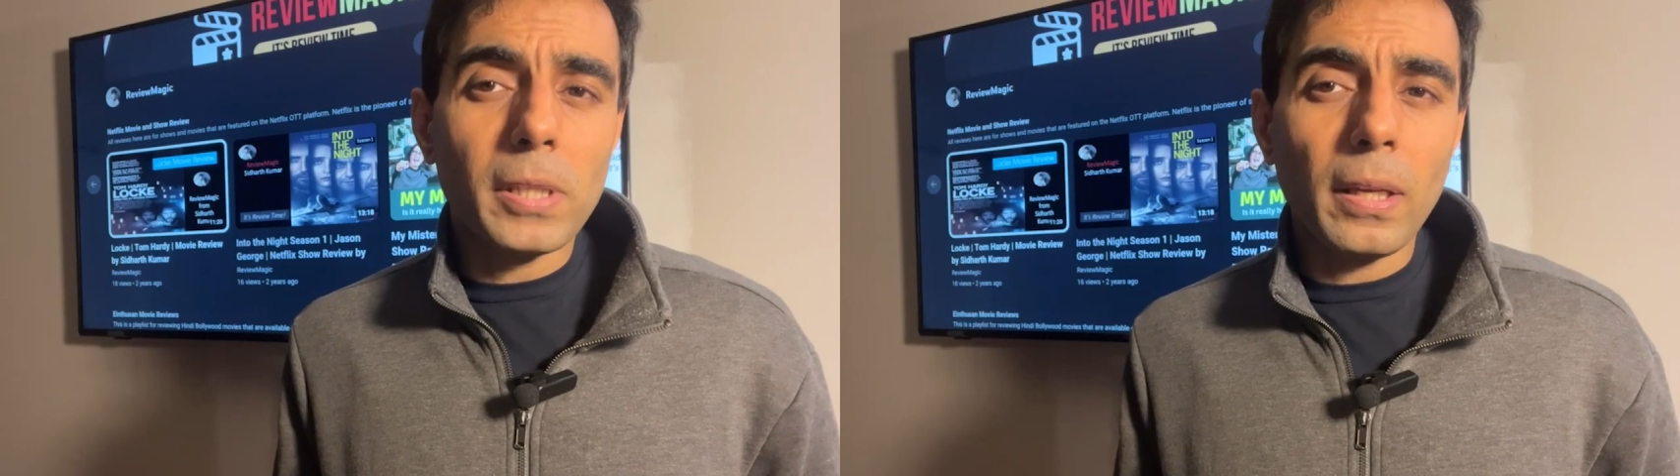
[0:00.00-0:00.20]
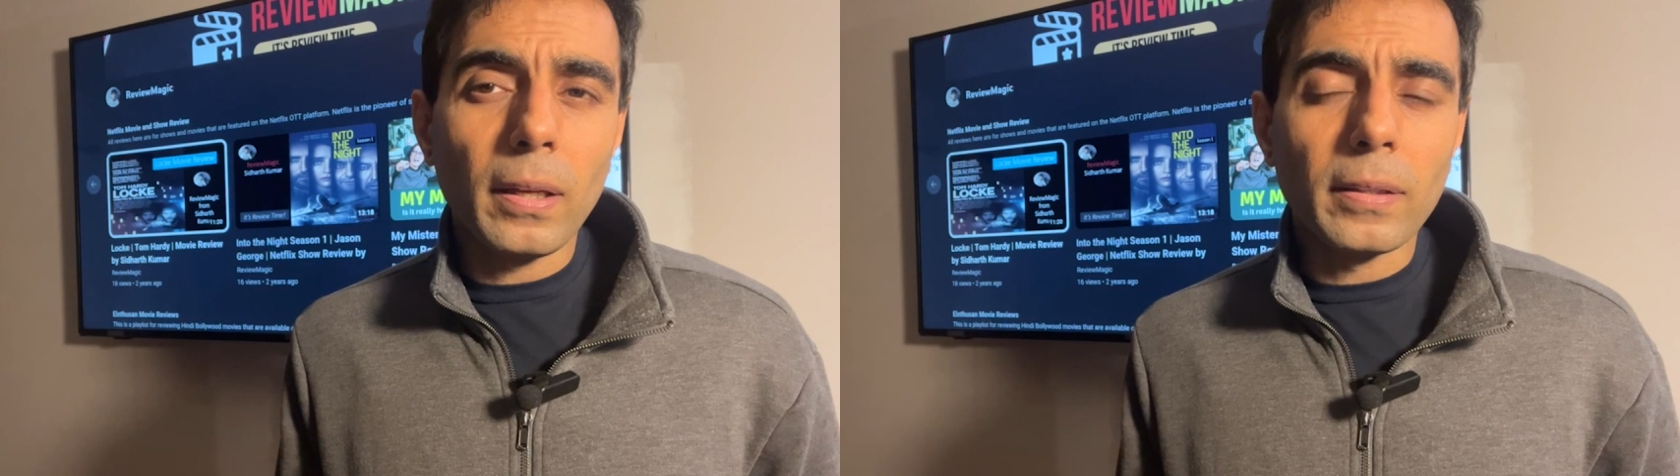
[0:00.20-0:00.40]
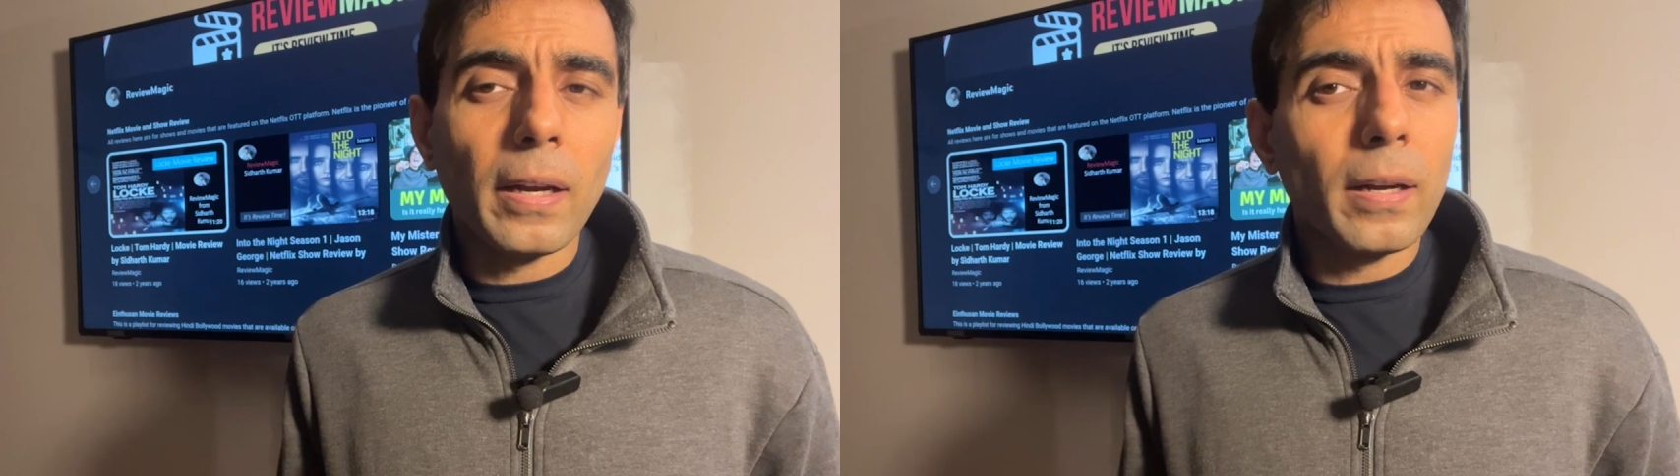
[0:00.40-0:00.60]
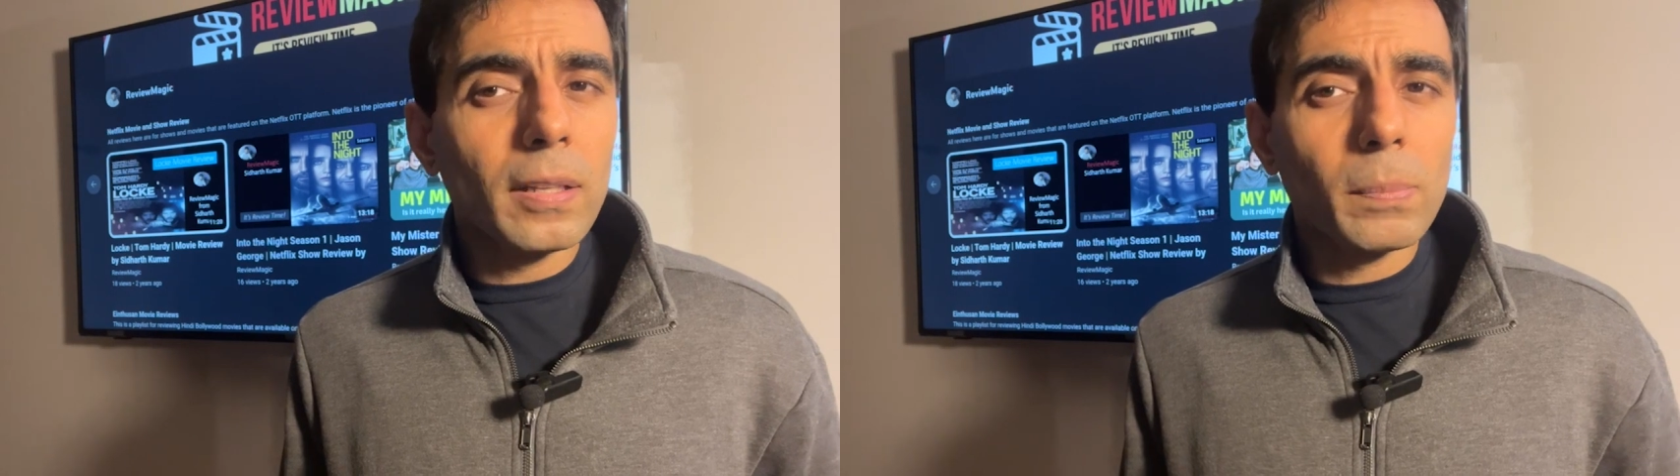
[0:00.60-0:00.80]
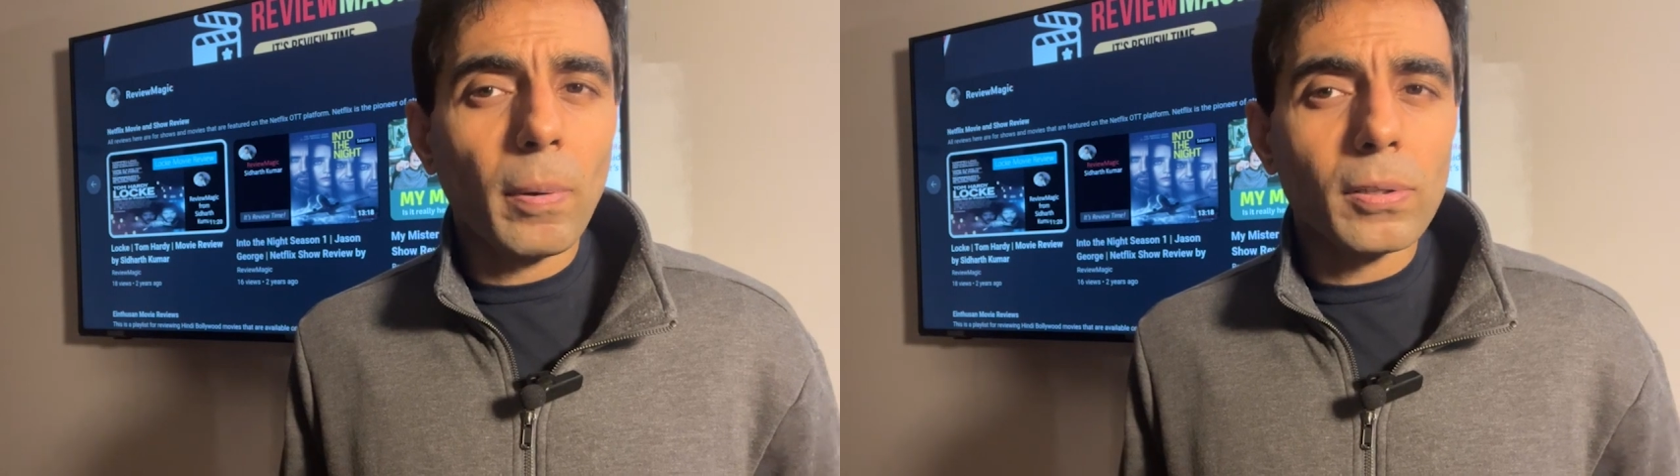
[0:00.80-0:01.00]
thinking that it
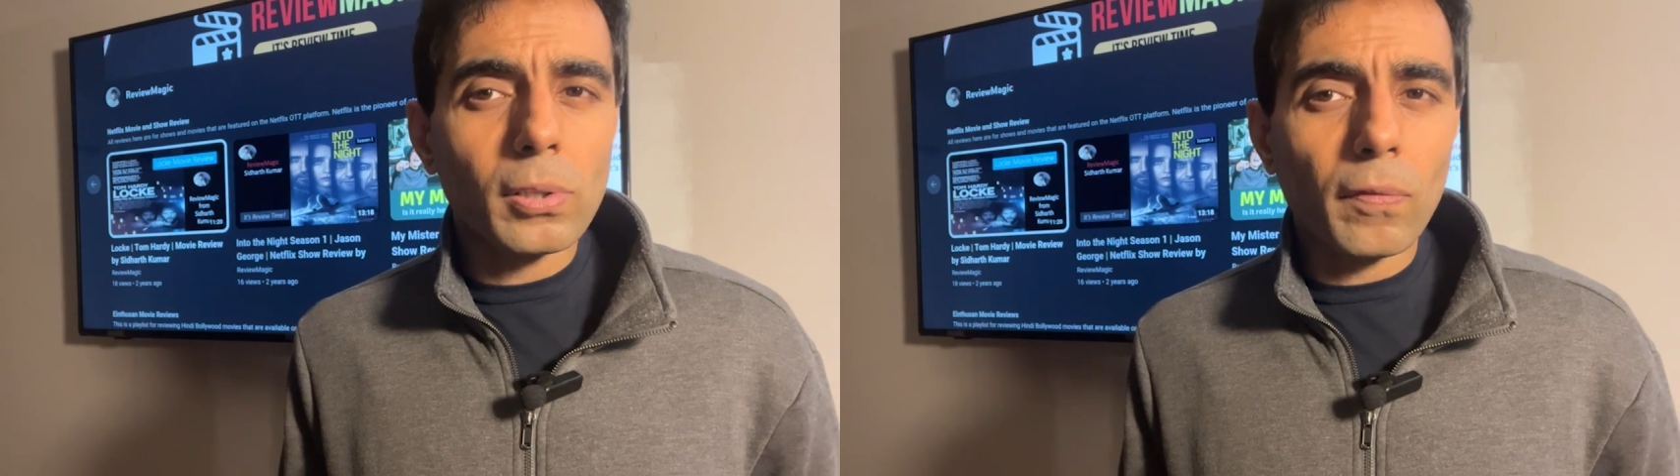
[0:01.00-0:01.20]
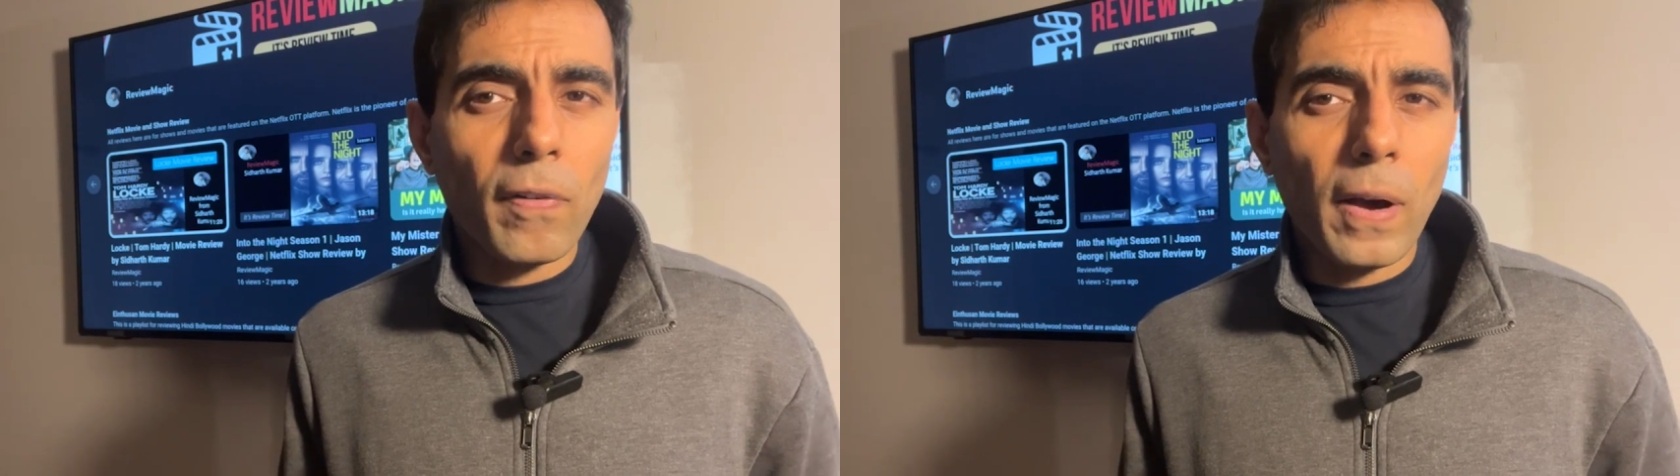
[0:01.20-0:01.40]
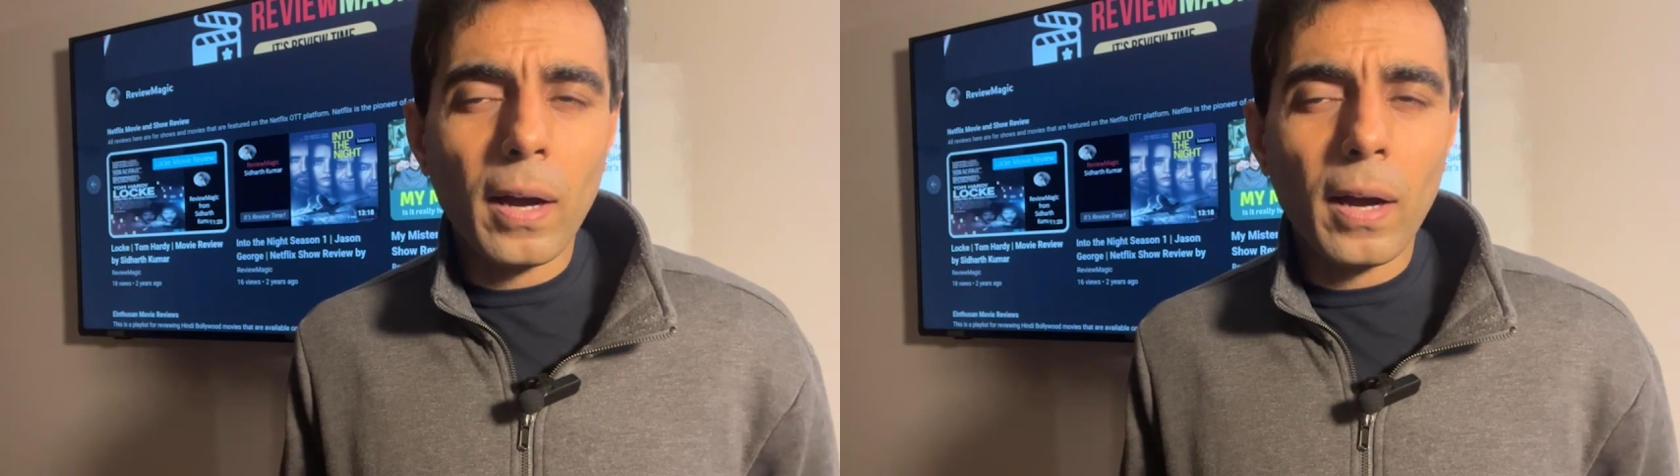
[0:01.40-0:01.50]
is because of